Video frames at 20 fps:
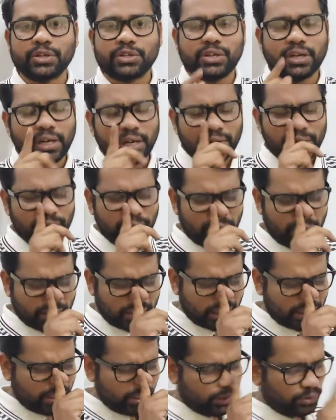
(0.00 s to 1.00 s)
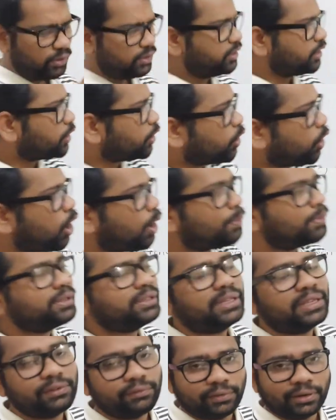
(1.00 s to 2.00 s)
Children, for that, you know, the common
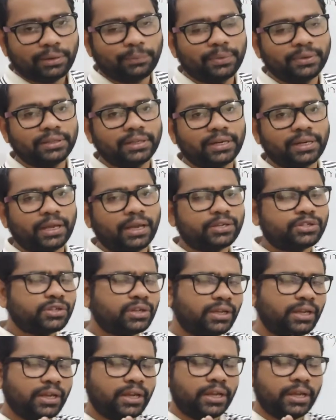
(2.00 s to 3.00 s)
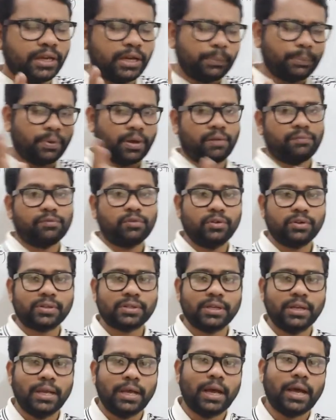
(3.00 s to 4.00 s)
thing will be there. Actually, you know, of course,
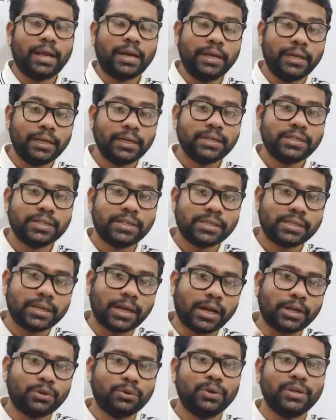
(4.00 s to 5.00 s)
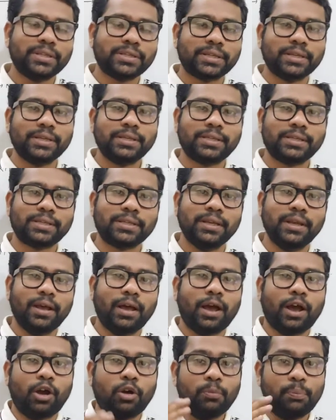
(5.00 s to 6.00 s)
our intention is not to discuss
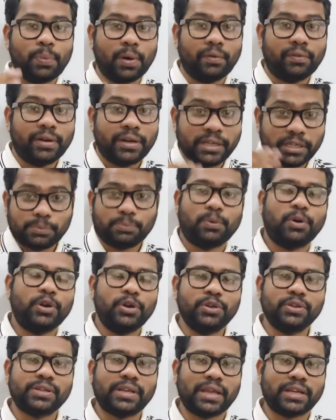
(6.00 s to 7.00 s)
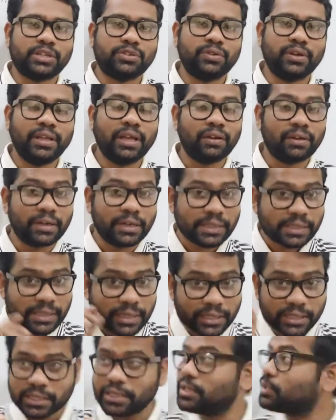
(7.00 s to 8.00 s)
how power is produced actually. Our
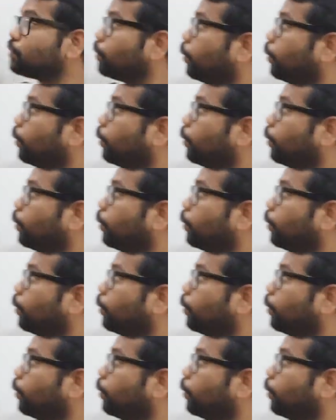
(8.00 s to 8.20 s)
discussion is